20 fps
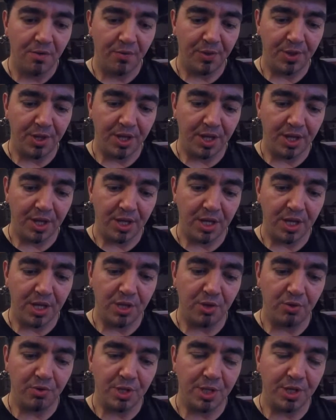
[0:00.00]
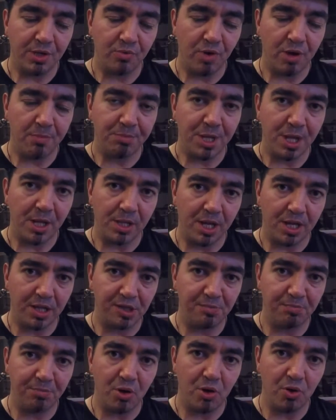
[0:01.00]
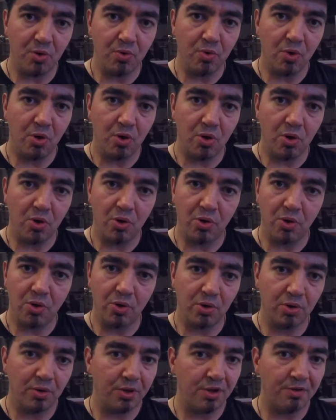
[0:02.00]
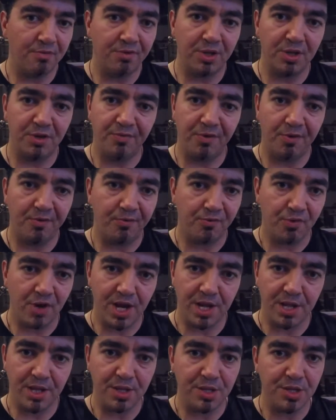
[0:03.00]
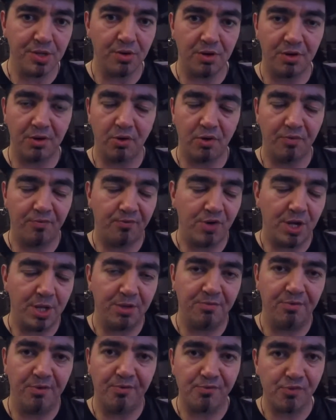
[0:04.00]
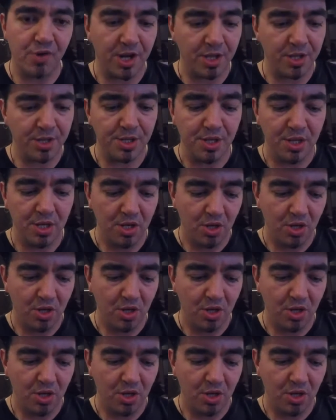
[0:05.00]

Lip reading: either in a reptile expo or even if a friend or a friend of a friend